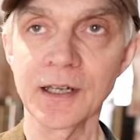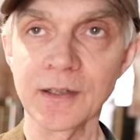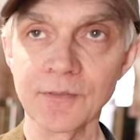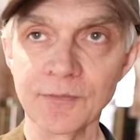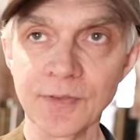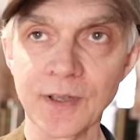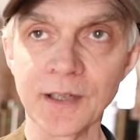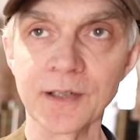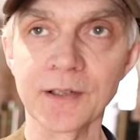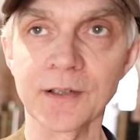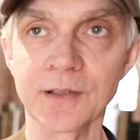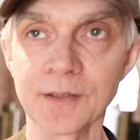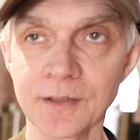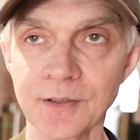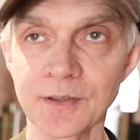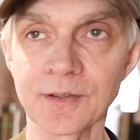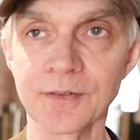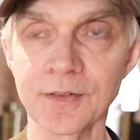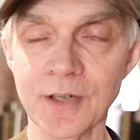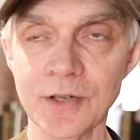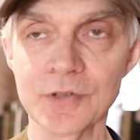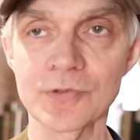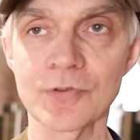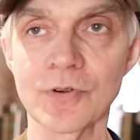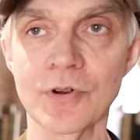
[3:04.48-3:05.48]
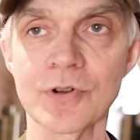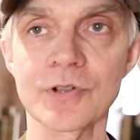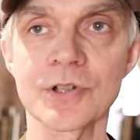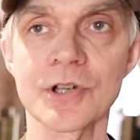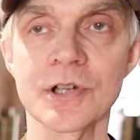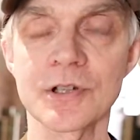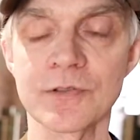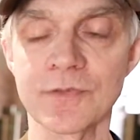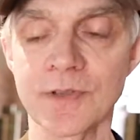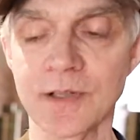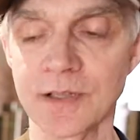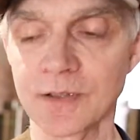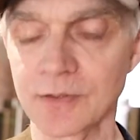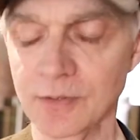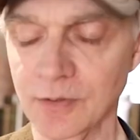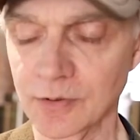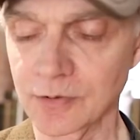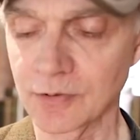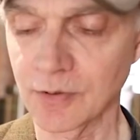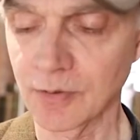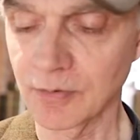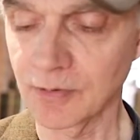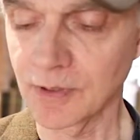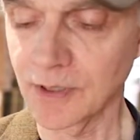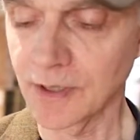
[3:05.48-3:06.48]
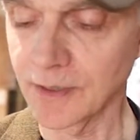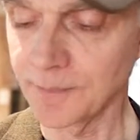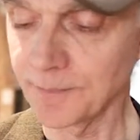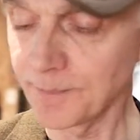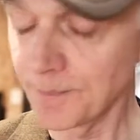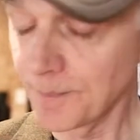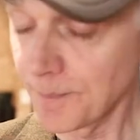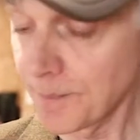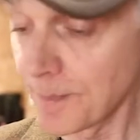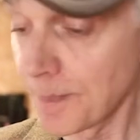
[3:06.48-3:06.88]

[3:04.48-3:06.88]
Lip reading: even resources with not only